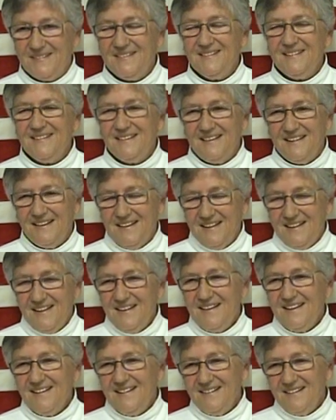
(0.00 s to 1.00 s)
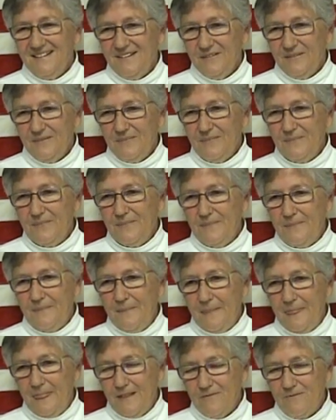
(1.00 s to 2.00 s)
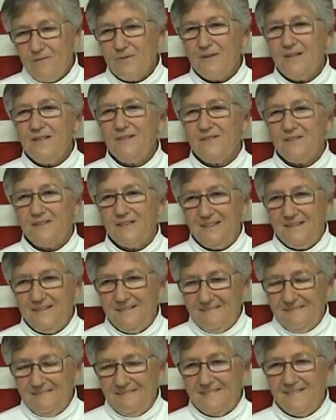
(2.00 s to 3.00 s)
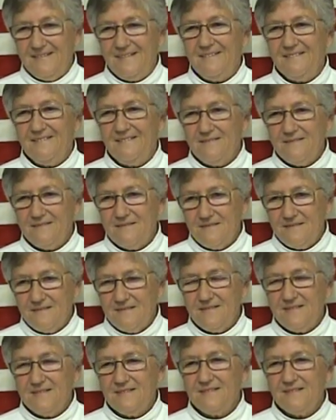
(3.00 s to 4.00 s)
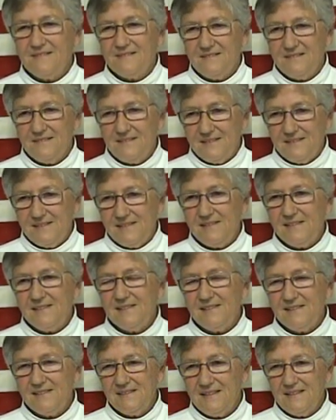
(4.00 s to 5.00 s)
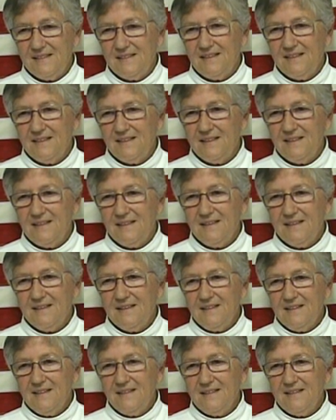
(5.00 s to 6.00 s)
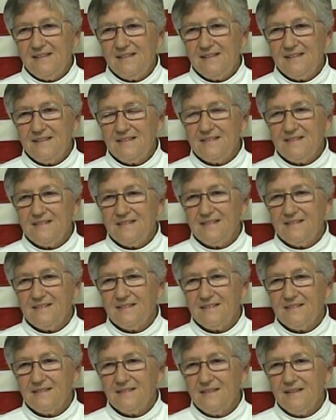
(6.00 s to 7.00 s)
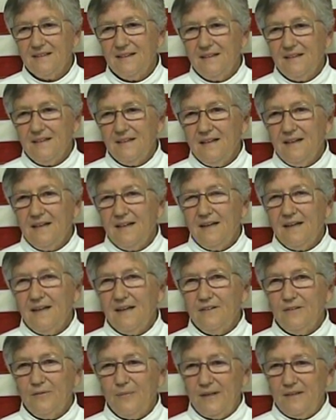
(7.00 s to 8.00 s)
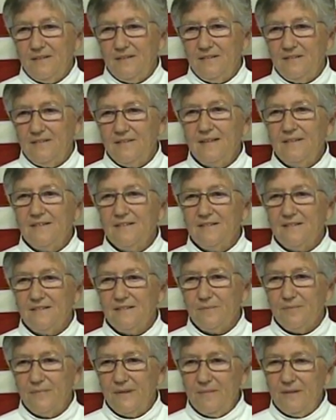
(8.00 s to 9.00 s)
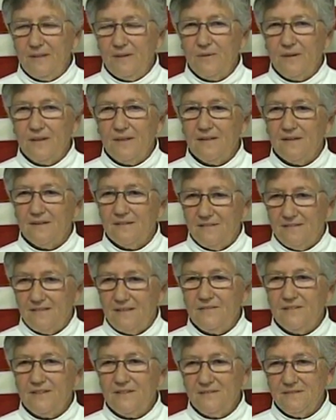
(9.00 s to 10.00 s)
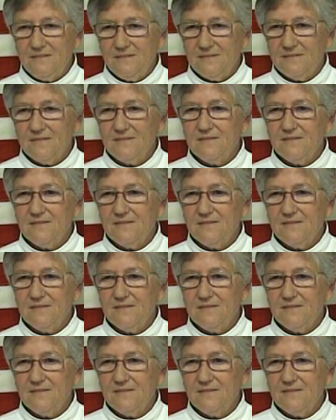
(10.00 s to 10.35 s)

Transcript: So uh, you were born in 43. 43. And uh, so how how old were you when you left there? I was about six, maybe going on seven.